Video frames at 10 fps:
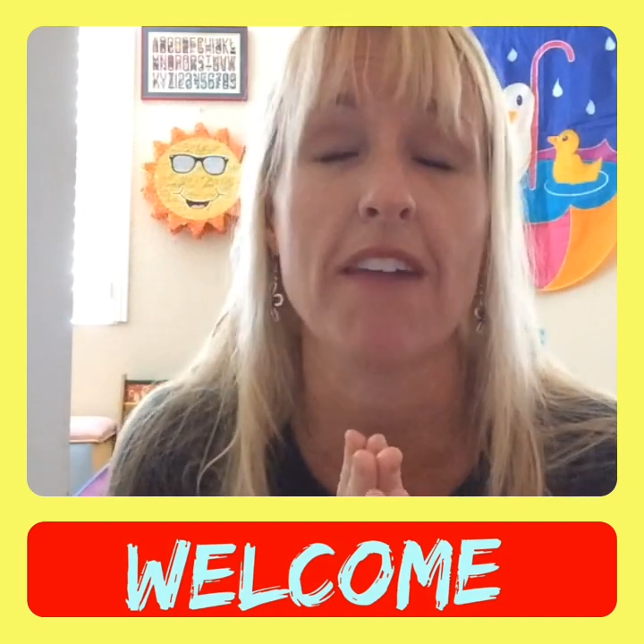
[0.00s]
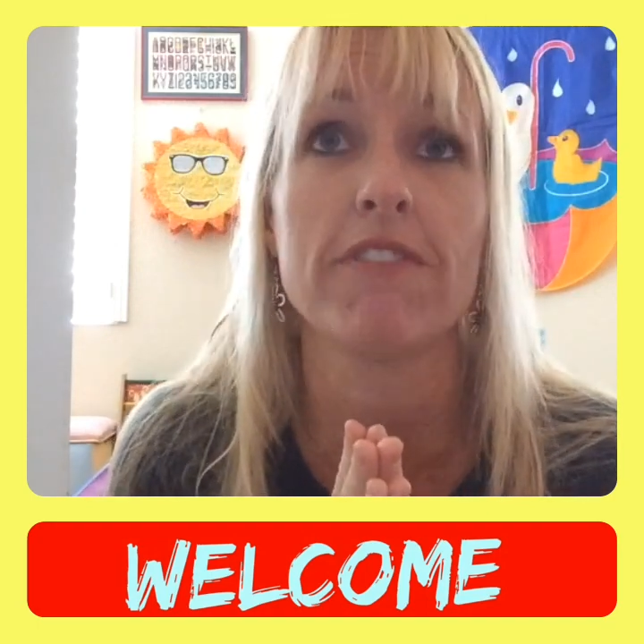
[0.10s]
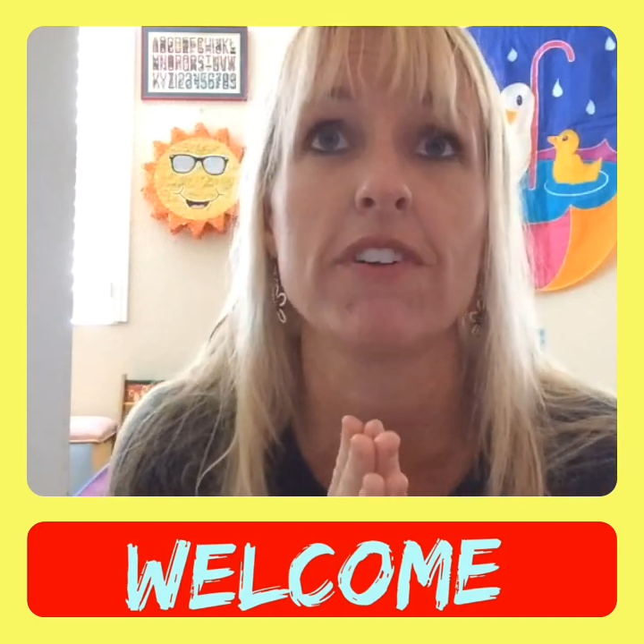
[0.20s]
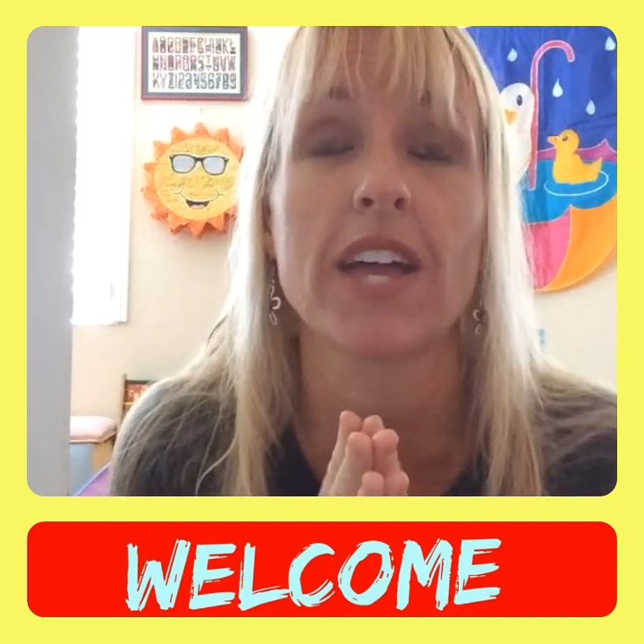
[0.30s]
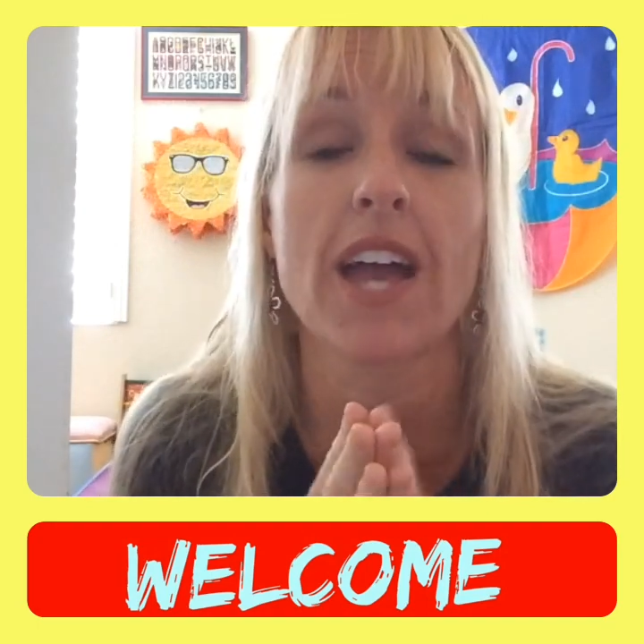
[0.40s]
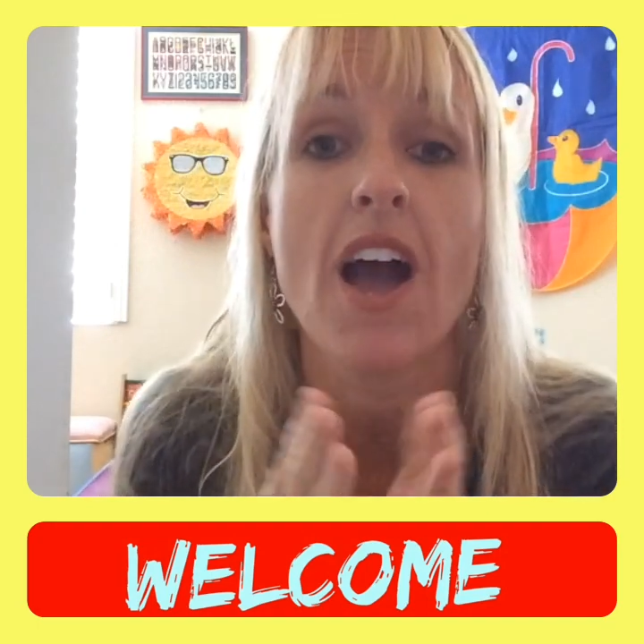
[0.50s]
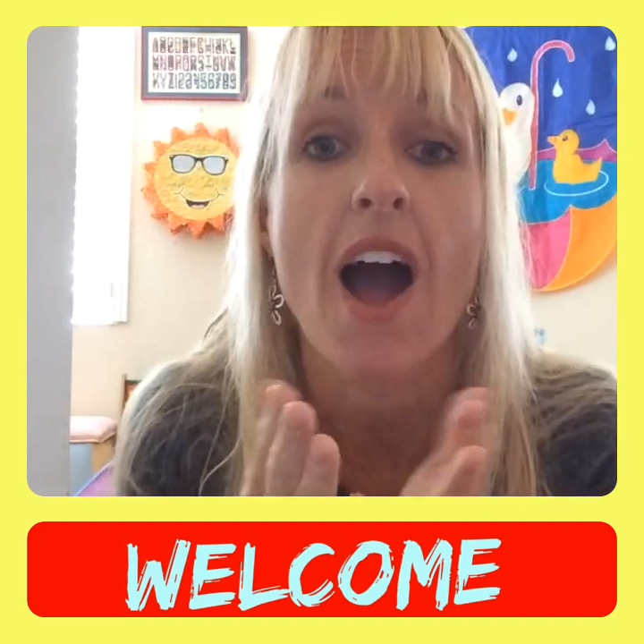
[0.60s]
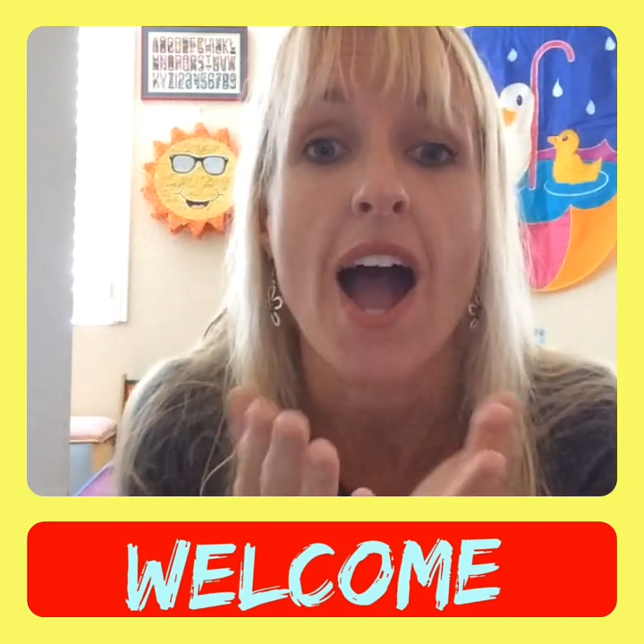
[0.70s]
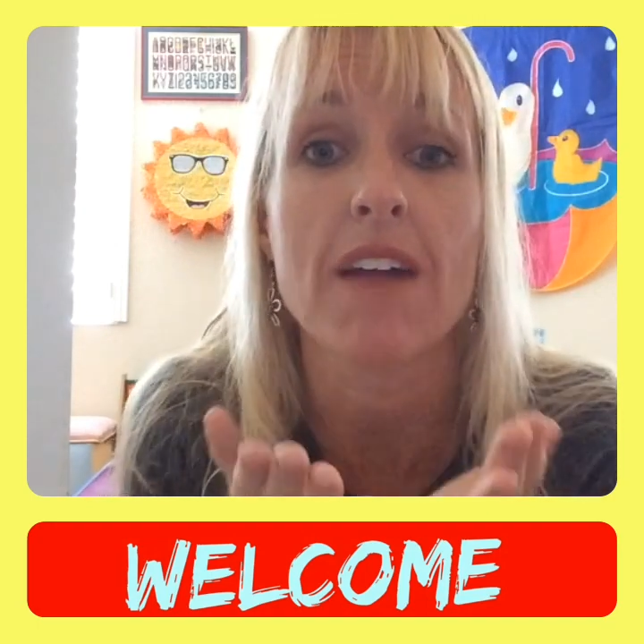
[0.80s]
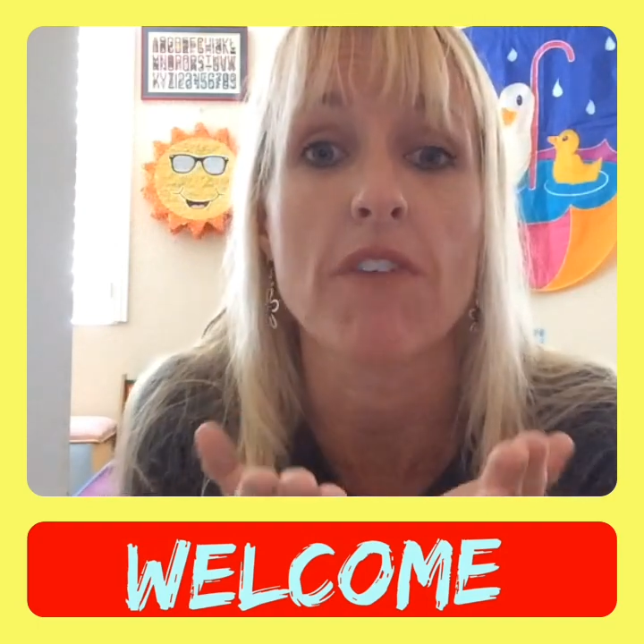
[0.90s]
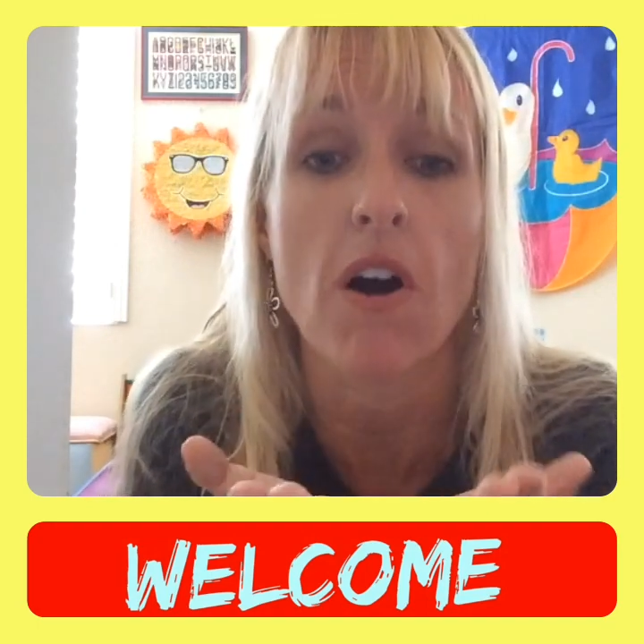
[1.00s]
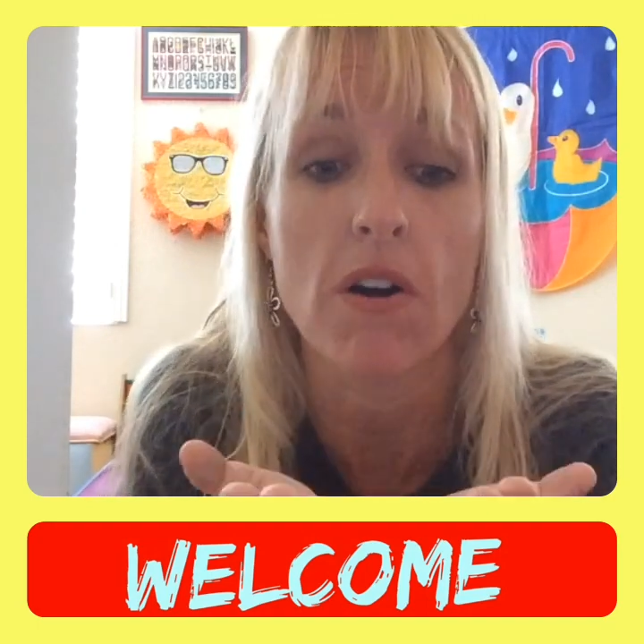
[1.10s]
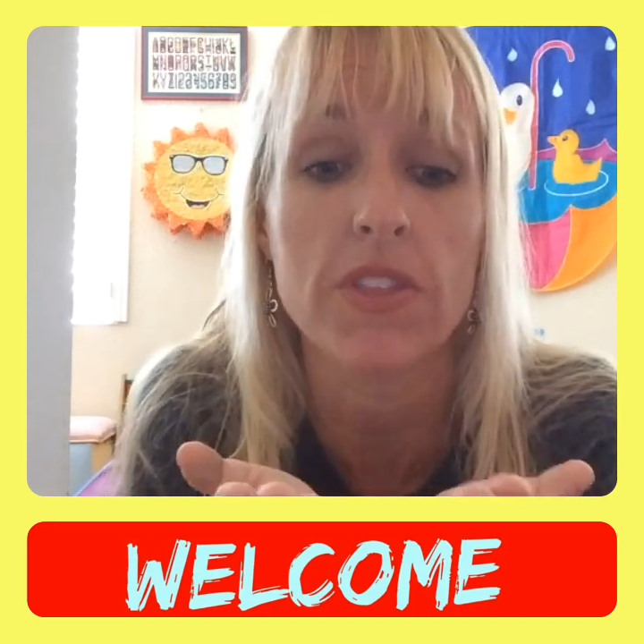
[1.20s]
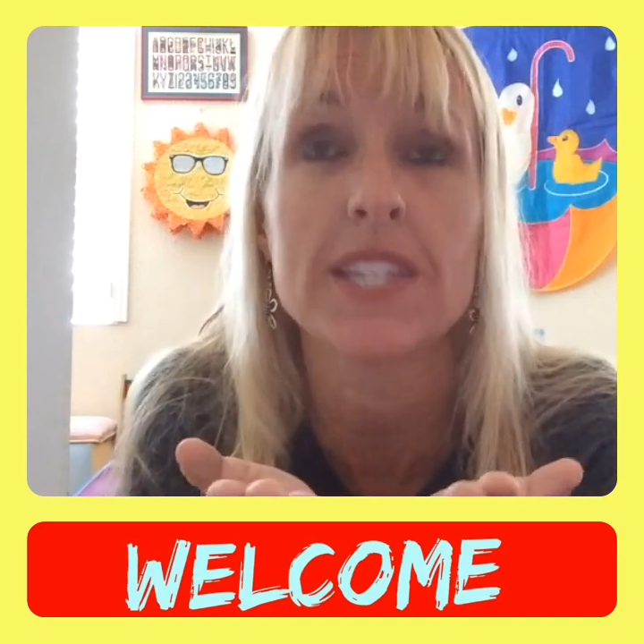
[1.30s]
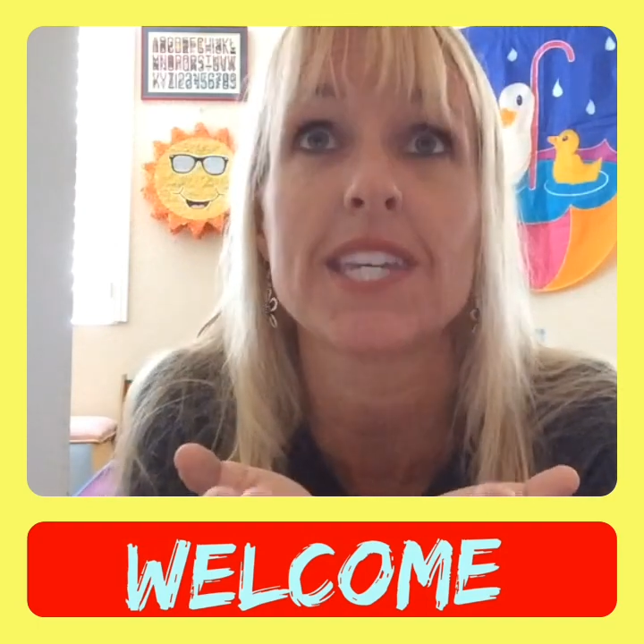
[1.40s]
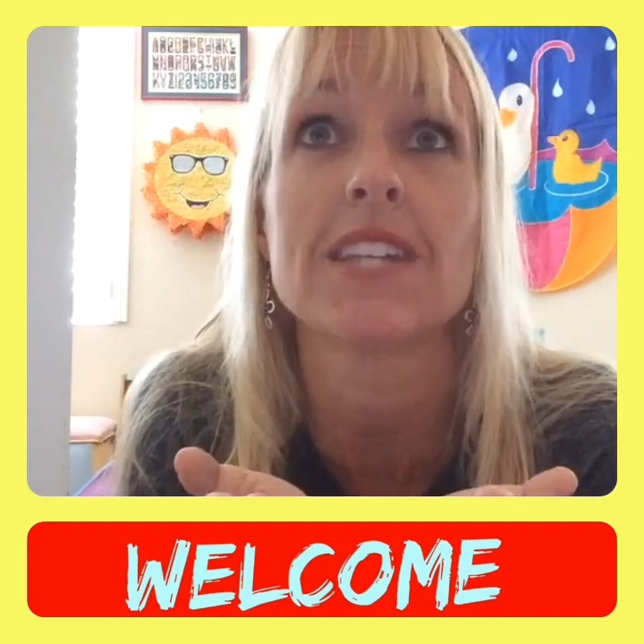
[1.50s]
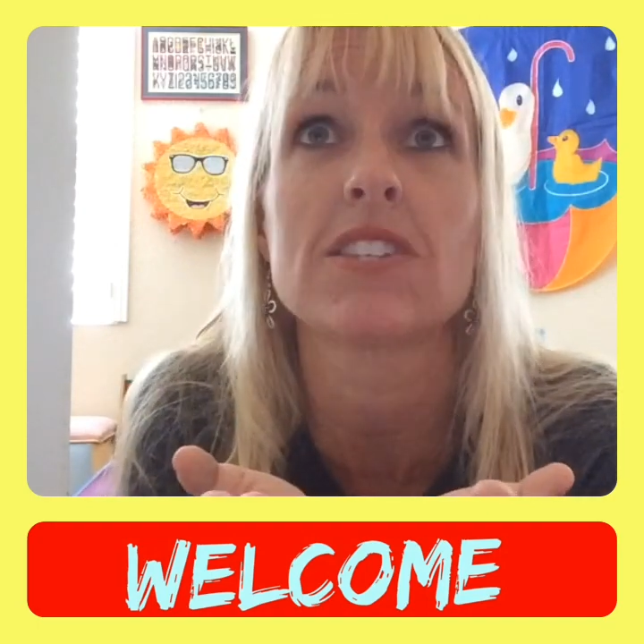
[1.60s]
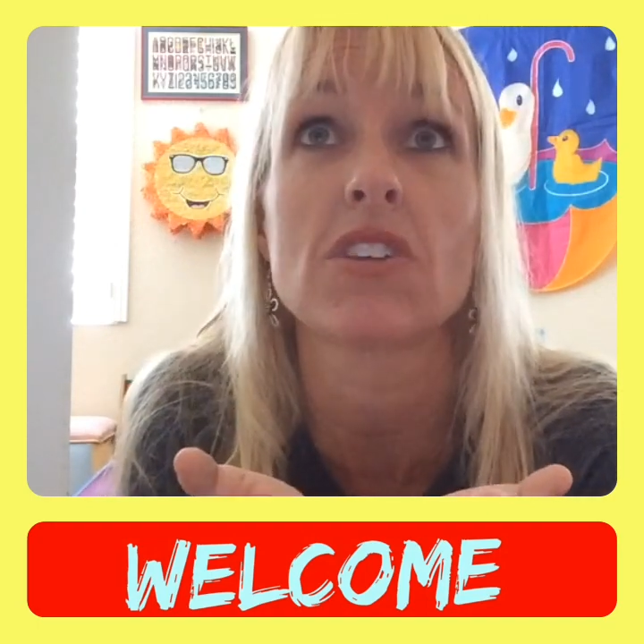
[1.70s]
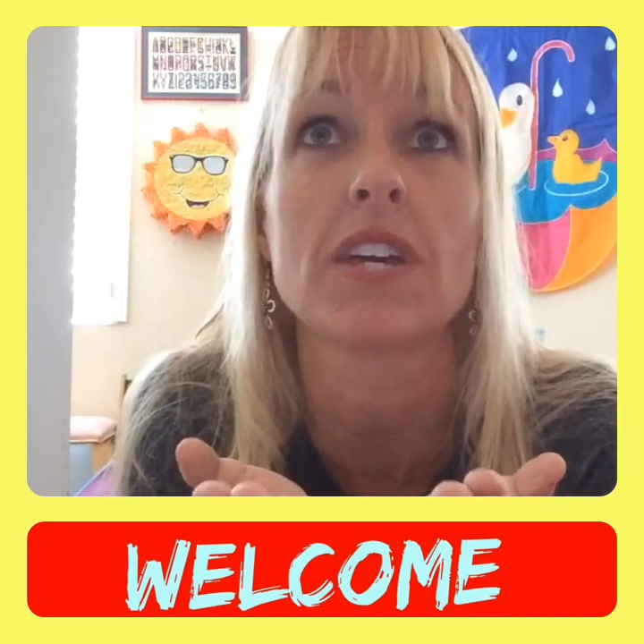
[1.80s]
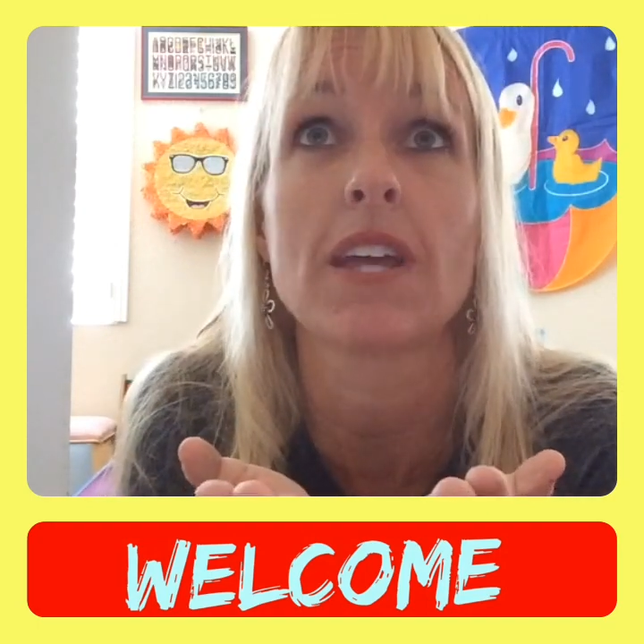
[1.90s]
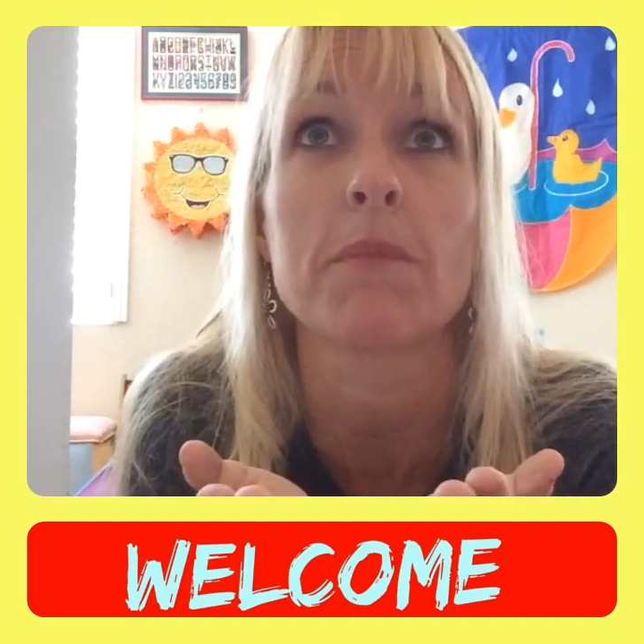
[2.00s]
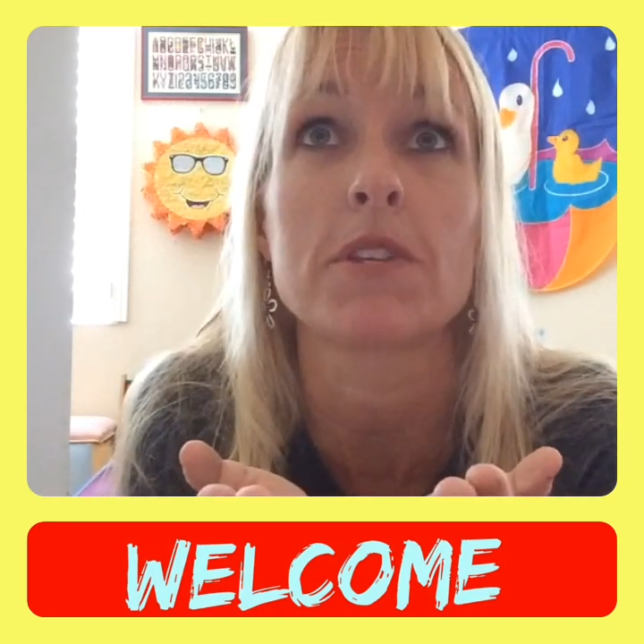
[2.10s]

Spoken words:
I feel like I have all these kids looking up